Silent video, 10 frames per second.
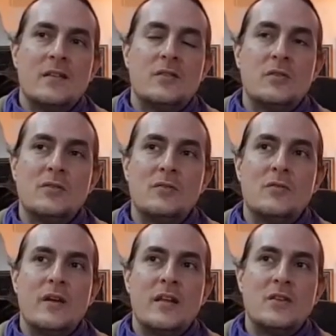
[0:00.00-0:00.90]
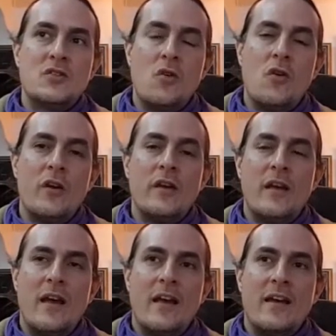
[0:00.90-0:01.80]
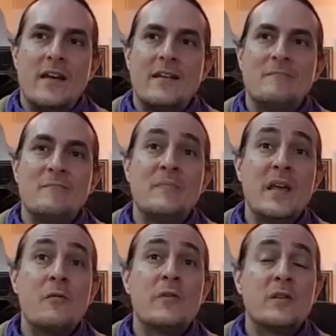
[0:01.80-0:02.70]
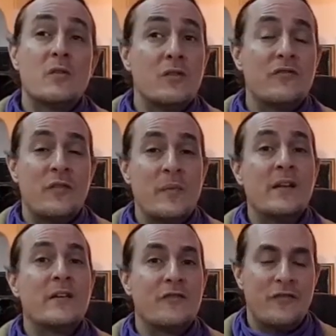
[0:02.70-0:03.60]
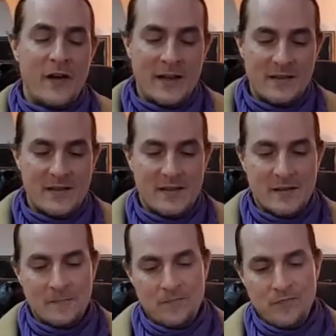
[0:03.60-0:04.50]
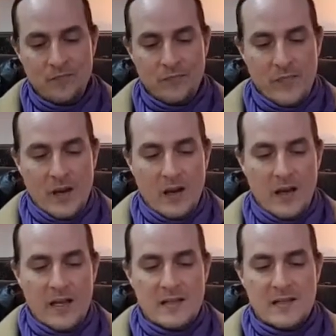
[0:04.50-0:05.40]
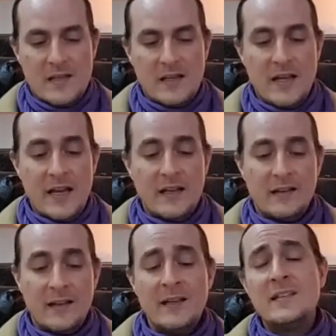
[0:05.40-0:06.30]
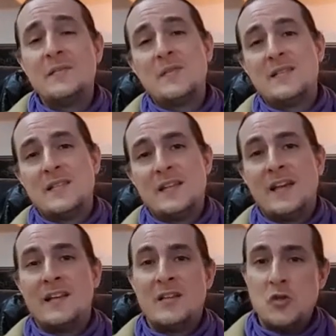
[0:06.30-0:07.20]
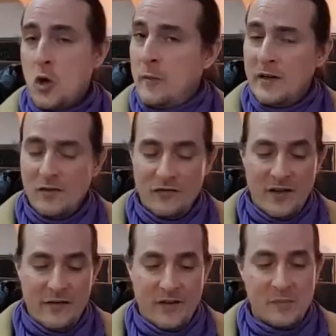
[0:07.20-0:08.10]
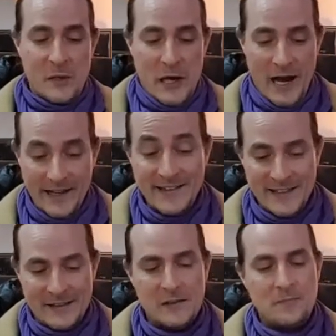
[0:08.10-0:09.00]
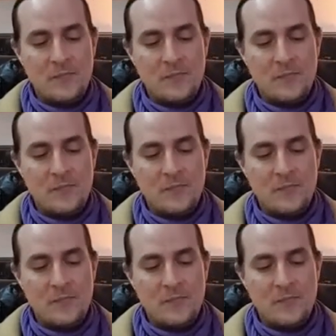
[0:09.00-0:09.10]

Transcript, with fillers: to enjoy um, being with good familiar friends. It's a day that intimacy and enjoyment of life could be heightened.